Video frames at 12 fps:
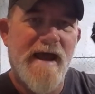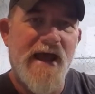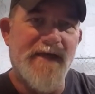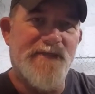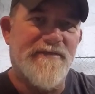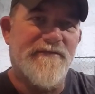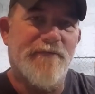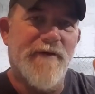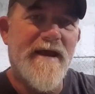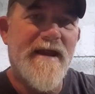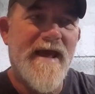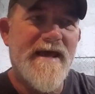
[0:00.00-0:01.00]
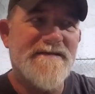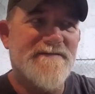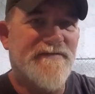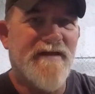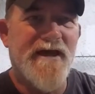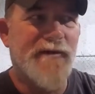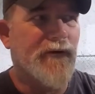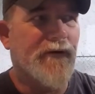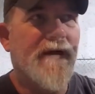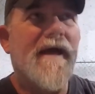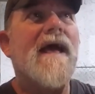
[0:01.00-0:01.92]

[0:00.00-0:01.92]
and 3 days of labor,